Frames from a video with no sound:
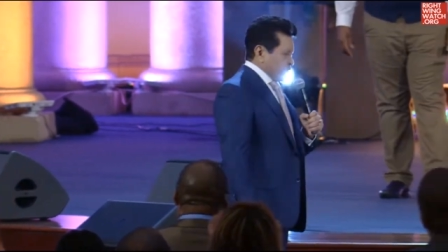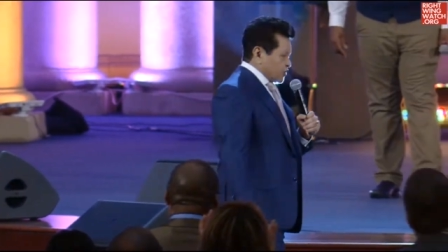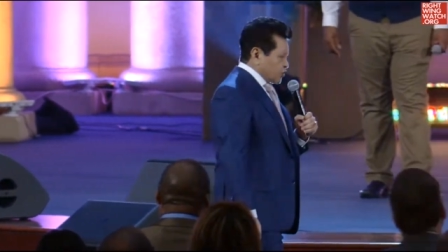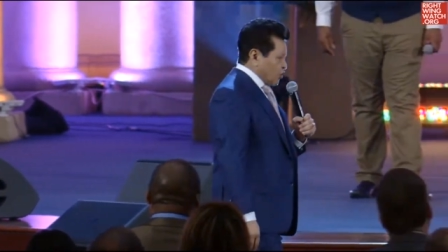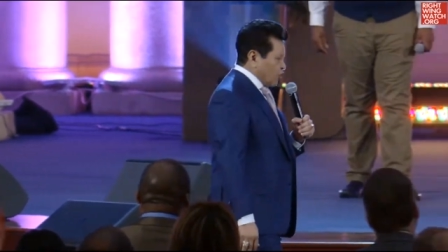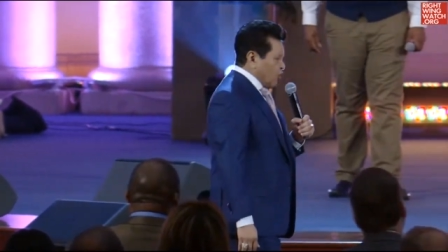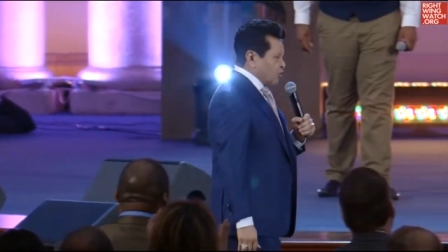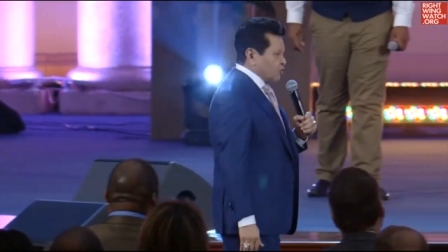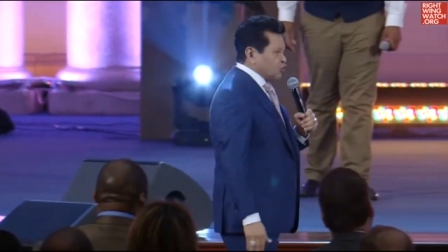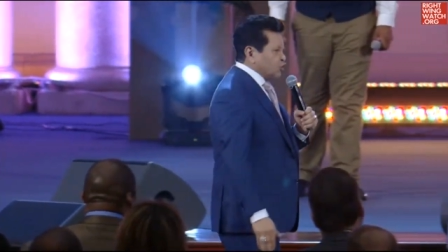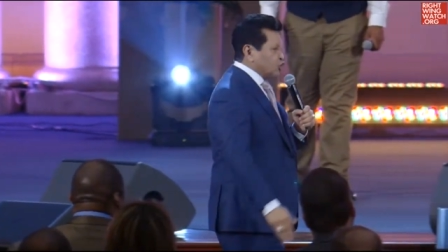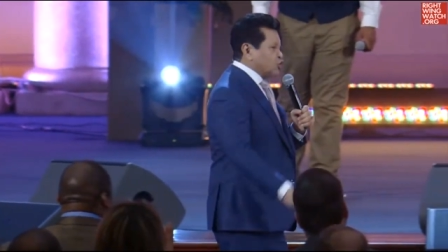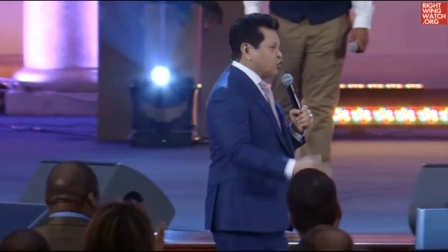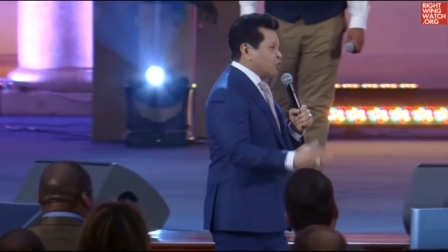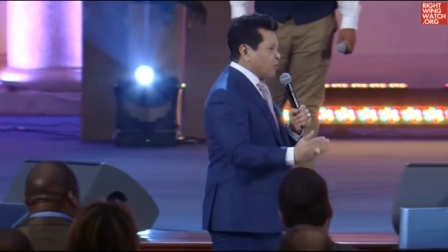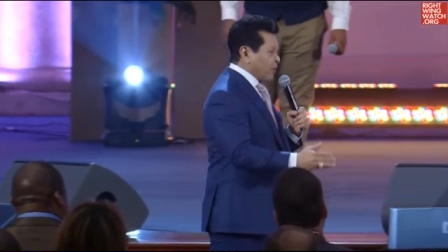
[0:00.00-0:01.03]
God. So
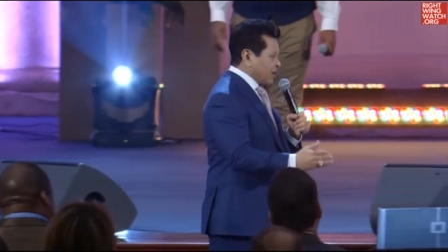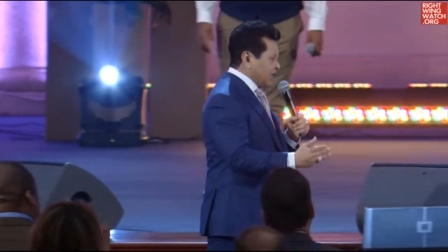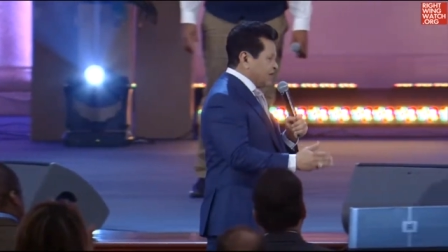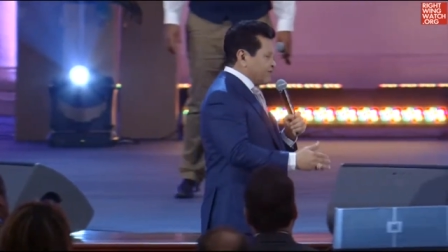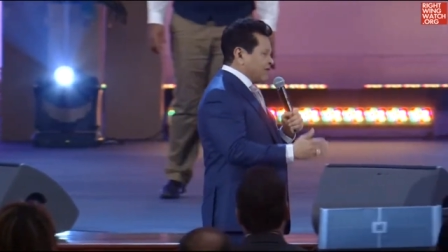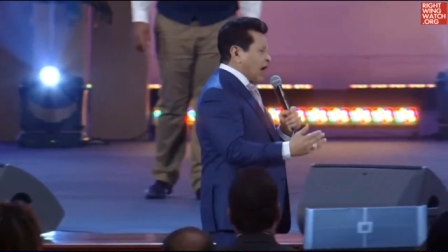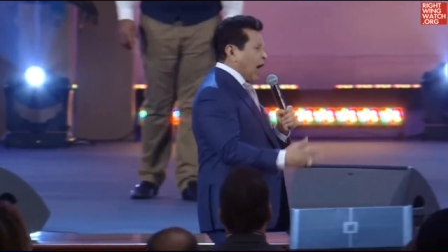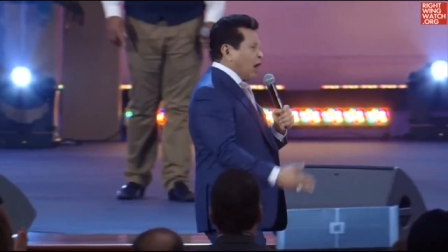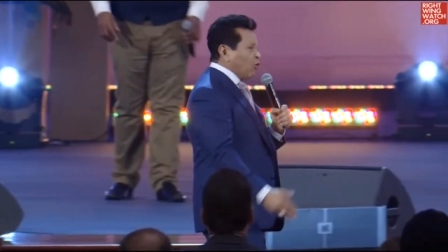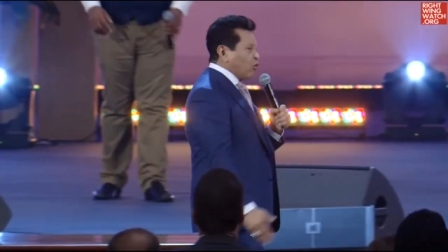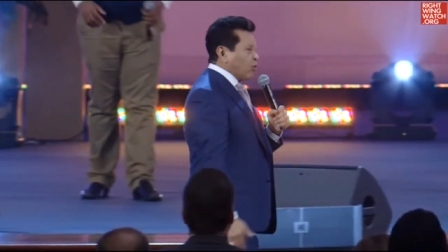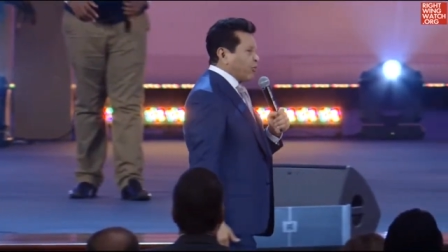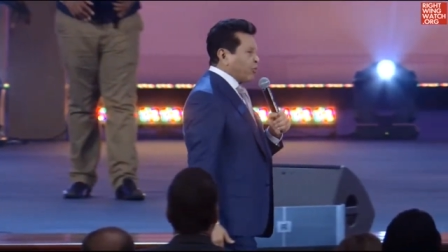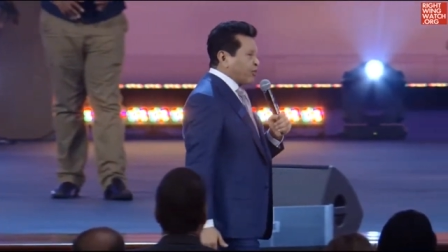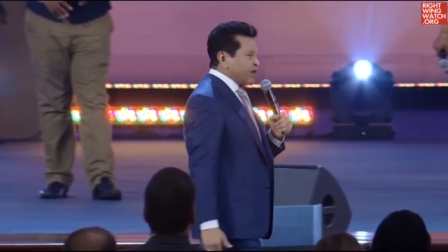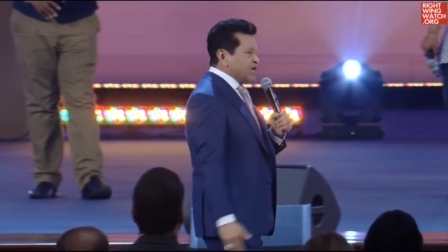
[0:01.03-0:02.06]
do you believe God
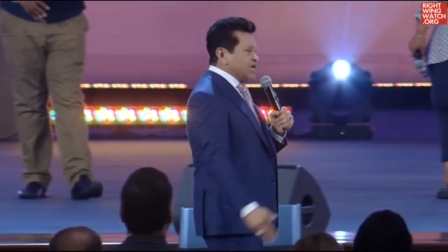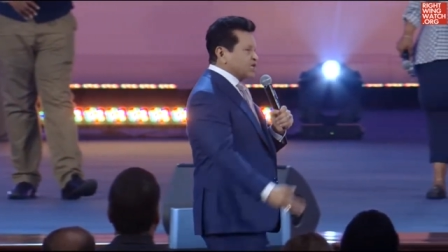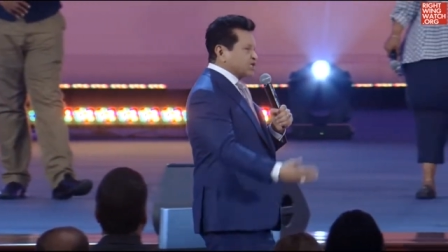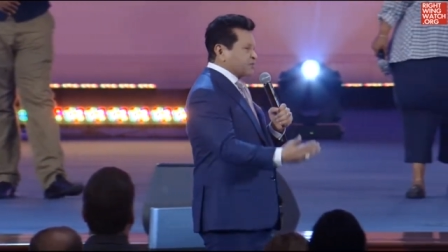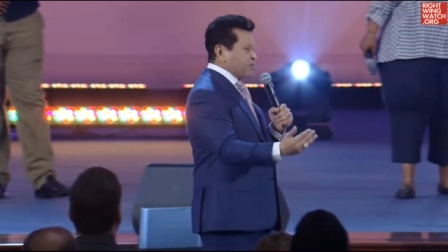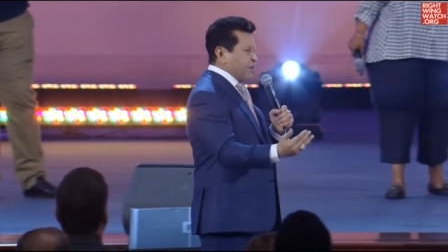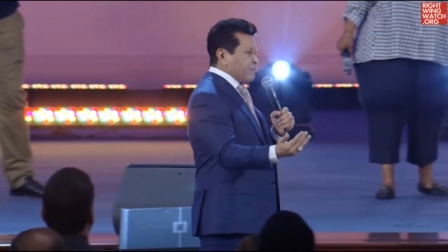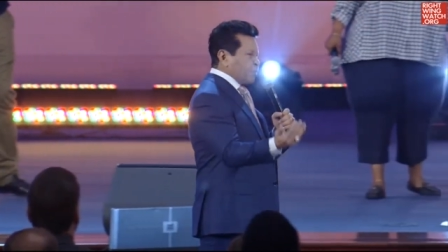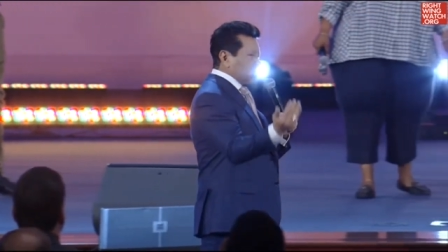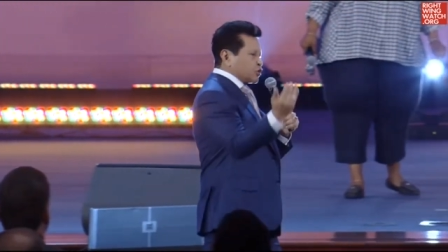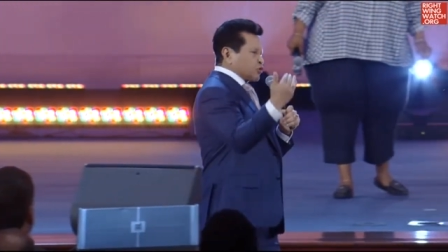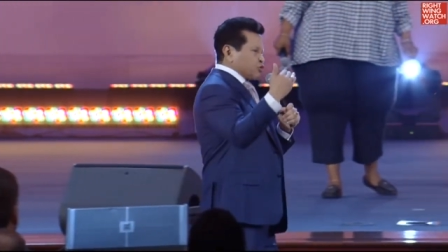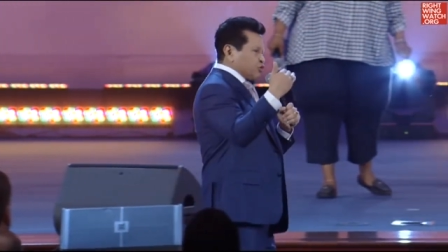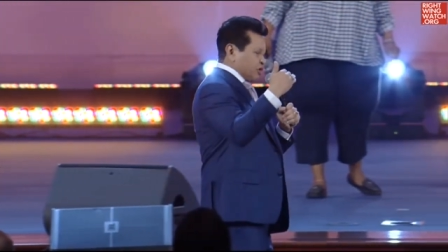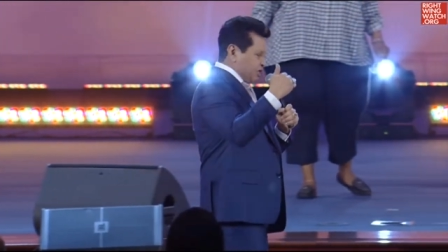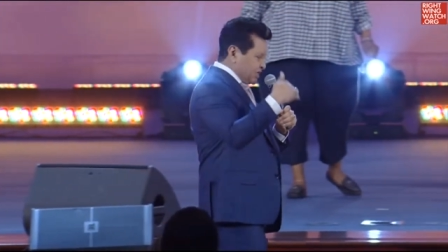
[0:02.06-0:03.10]
will bring his people
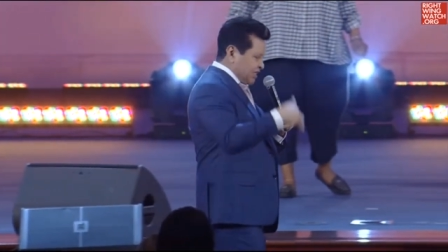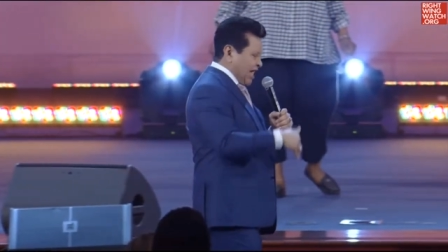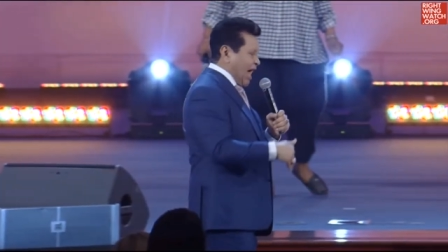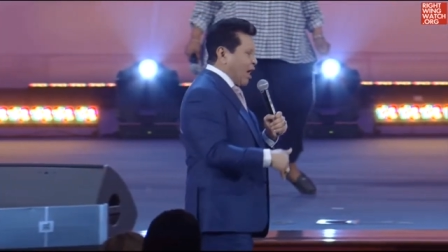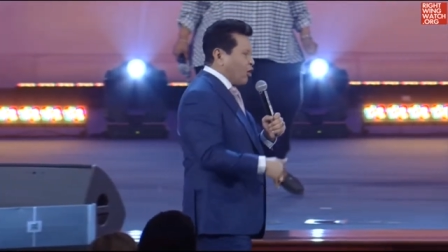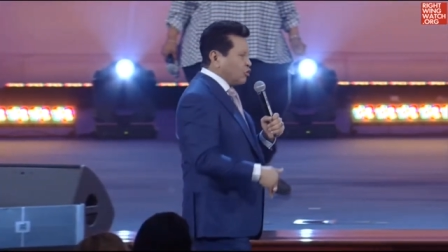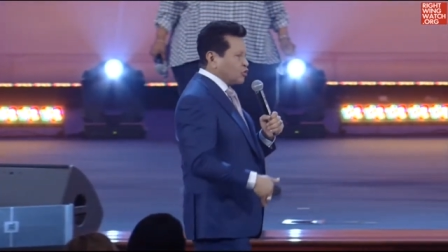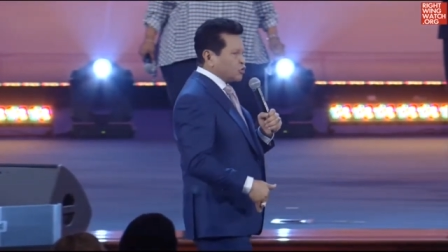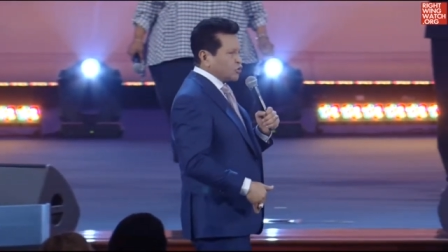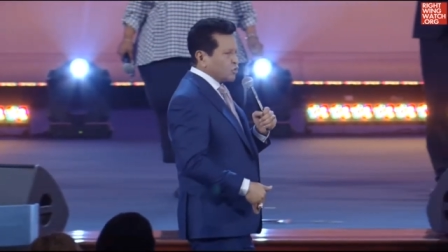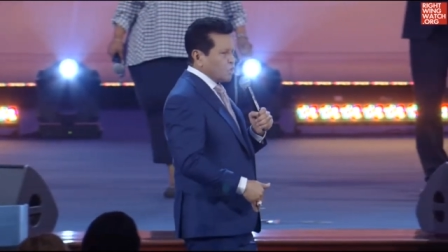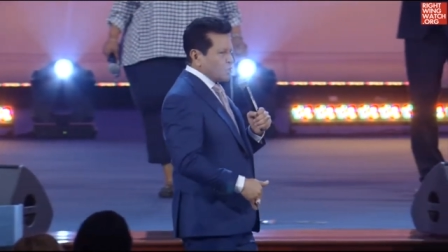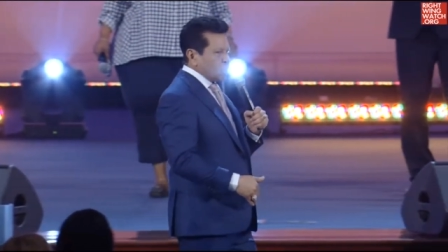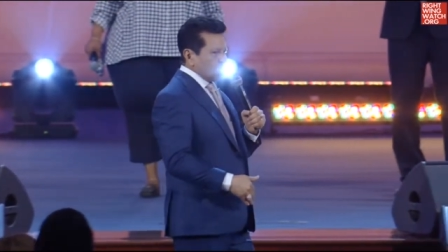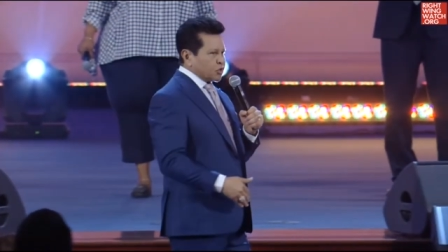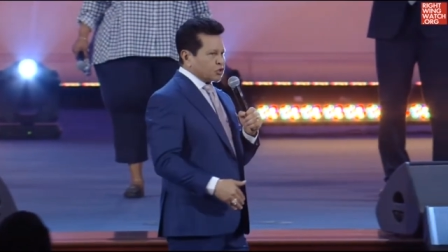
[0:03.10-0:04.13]
to his house
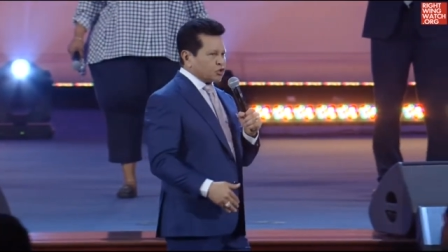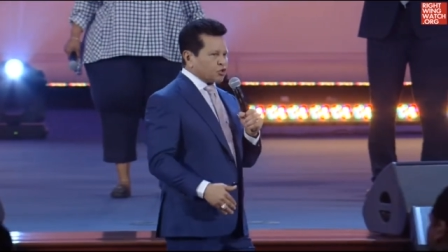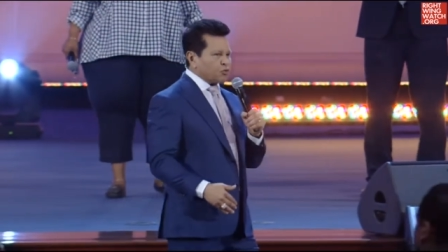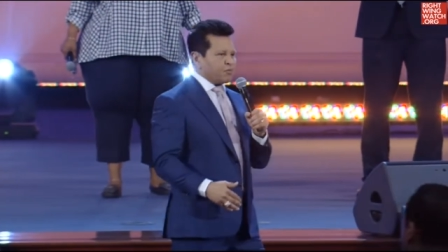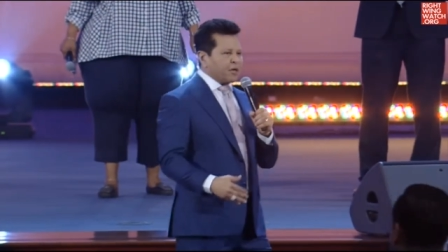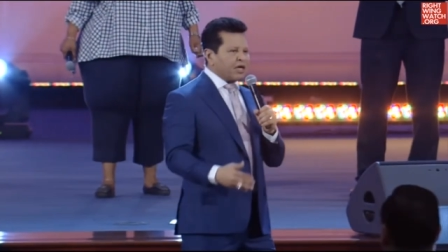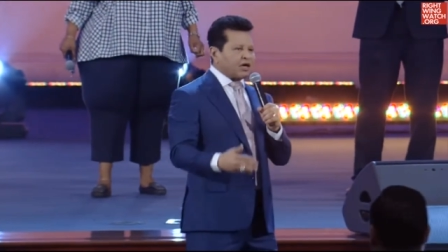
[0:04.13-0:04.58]
to